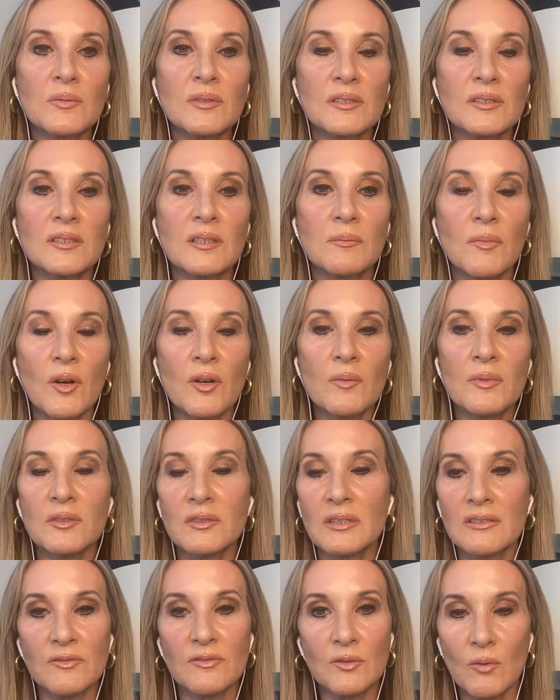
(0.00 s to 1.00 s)
in a moment
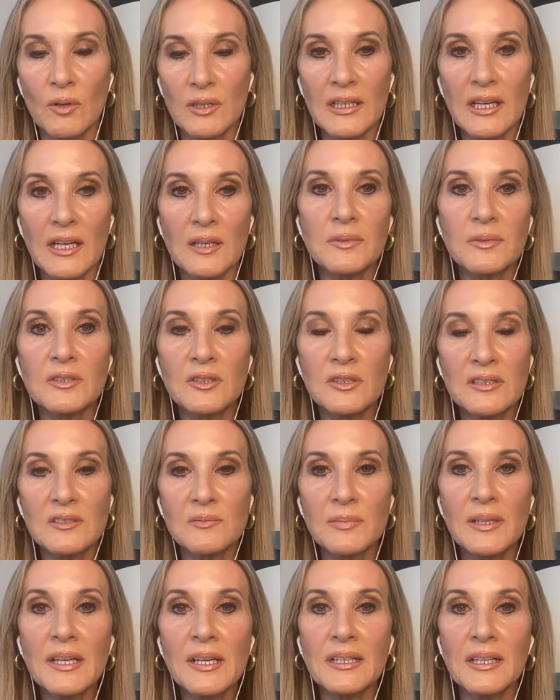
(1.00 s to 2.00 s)
if you would like me to
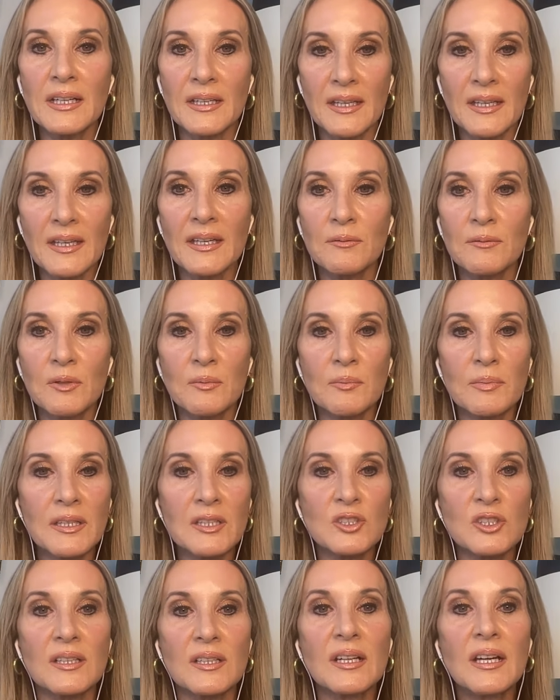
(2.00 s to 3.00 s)
explain i can with
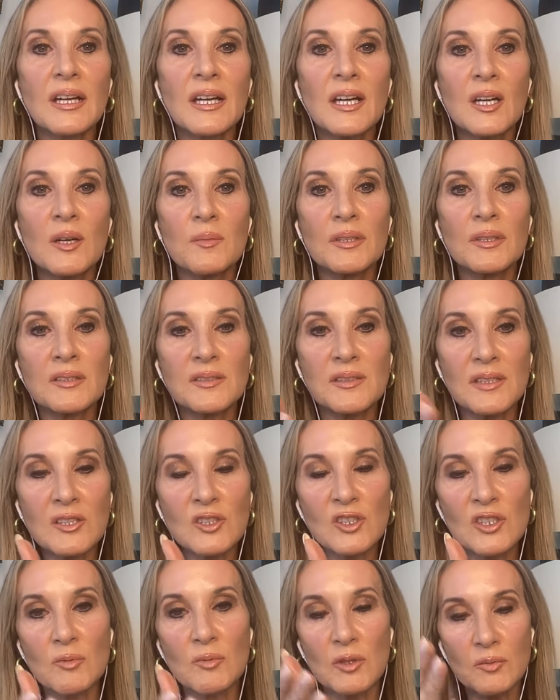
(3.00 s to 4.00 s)
pleasure but
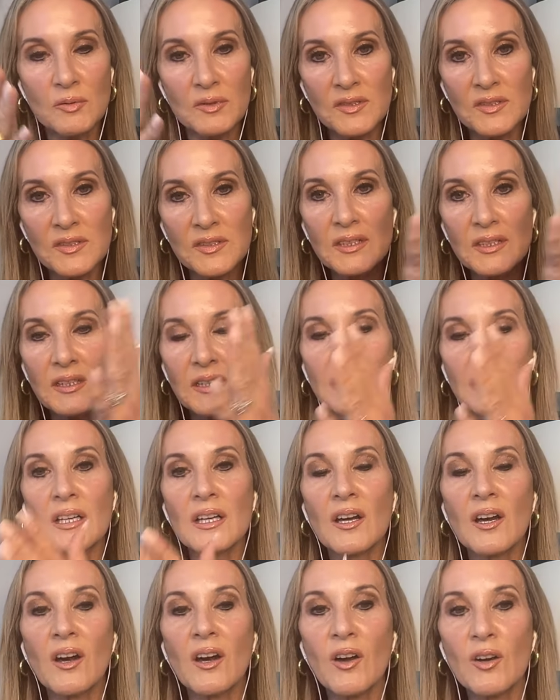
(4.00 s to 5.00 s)
essentially what we see
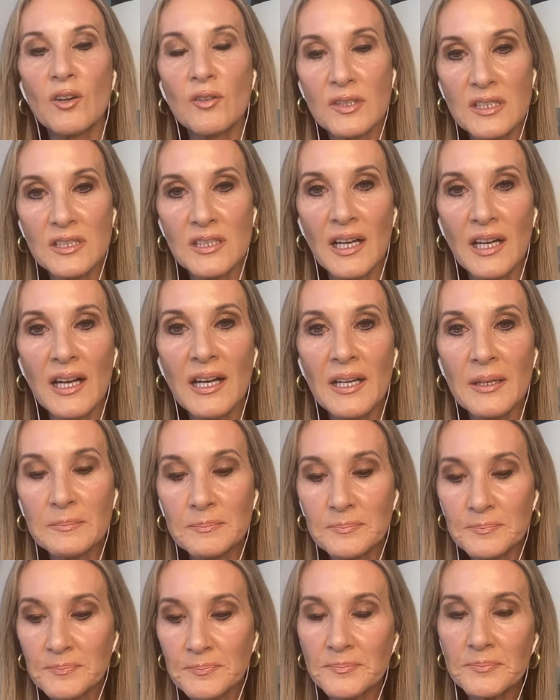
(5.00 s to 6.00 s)
over time
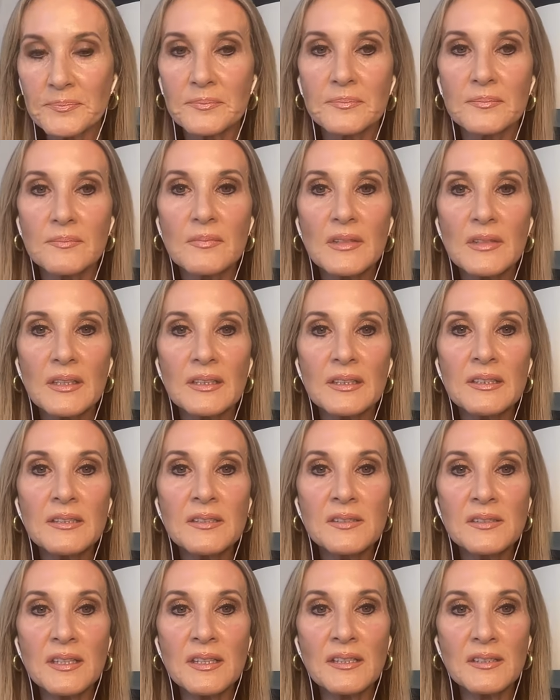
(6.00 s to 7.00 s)
is
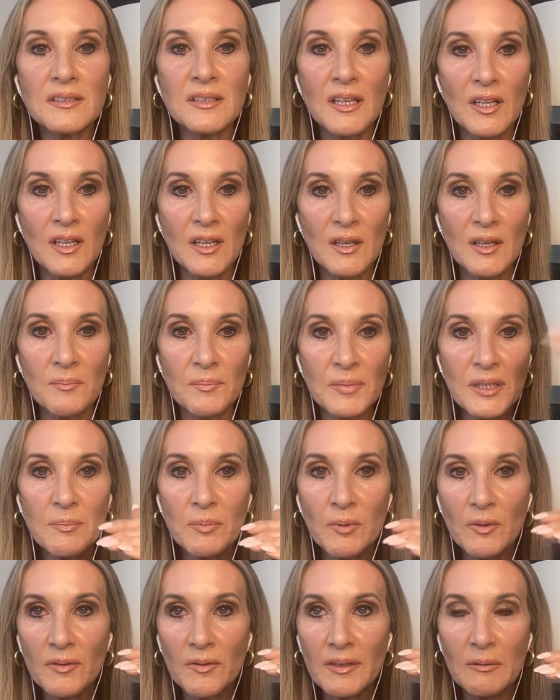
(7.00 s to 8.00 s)
that
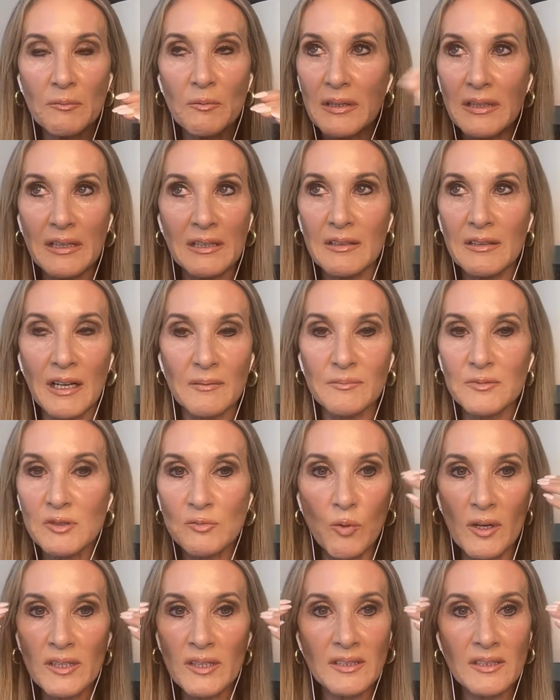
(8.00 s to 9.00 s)
people There was
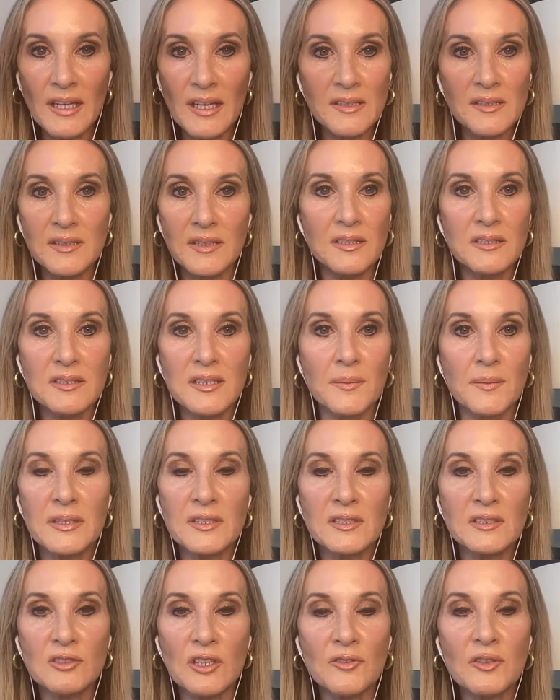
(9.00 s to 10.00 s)
one case study is coming
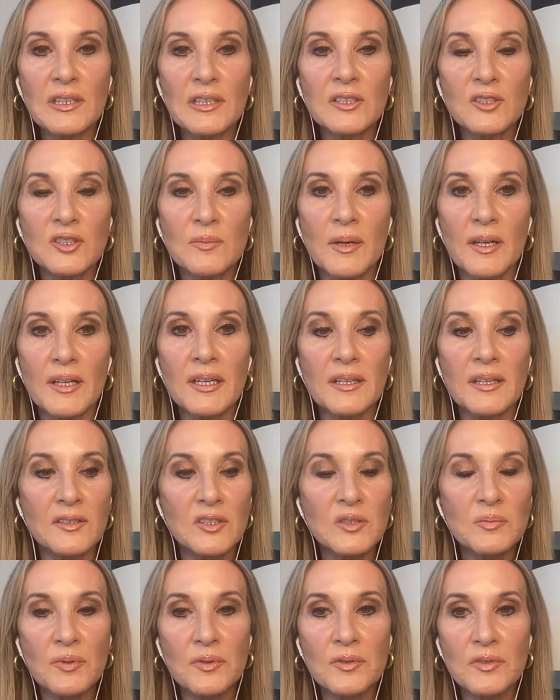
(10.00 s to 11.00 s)
directly to my head this
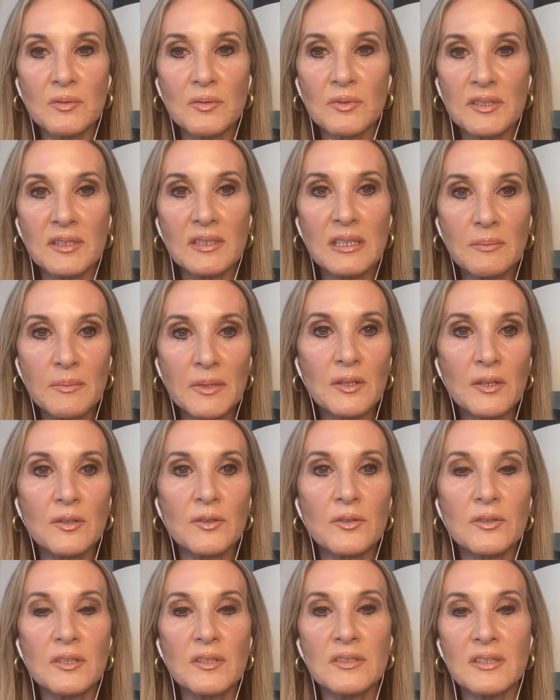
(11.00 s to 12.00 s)
person was in their mid
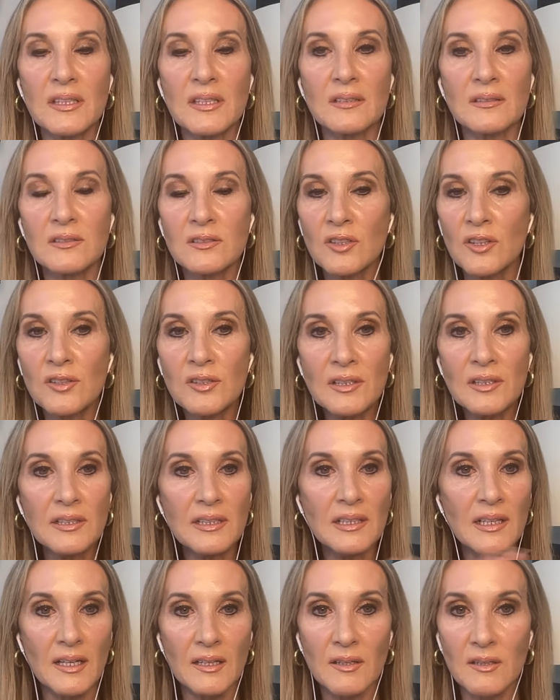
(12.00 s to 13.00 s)
30s and totally
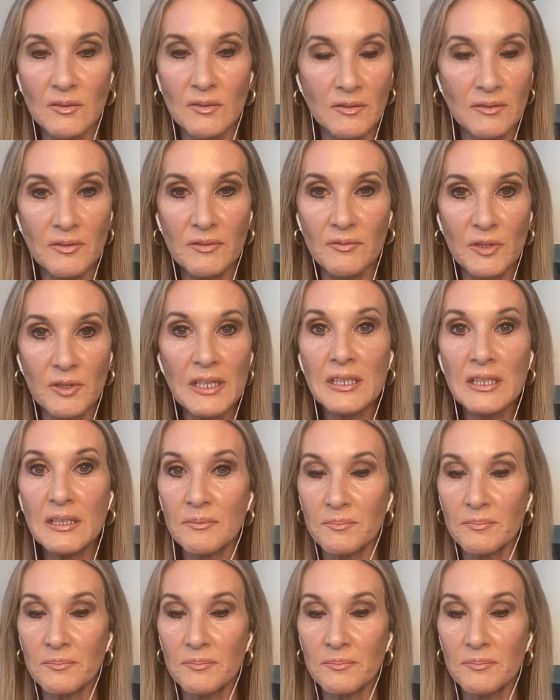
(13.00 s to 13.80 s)
like really